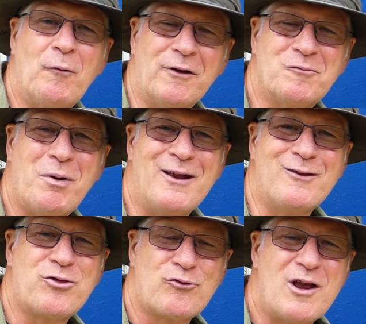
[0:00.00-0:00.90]
will explain
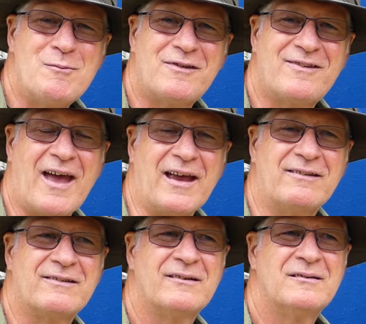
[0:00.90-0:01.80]
the 3
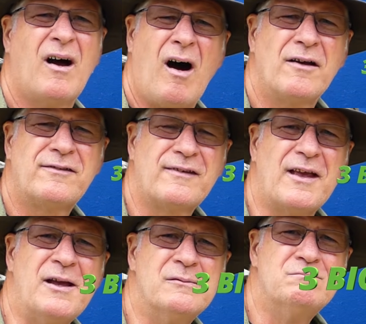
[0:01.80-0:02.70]
mistakes I
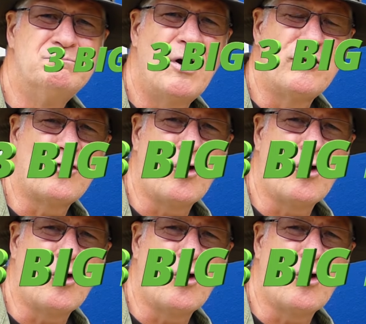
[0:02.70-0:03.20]
see most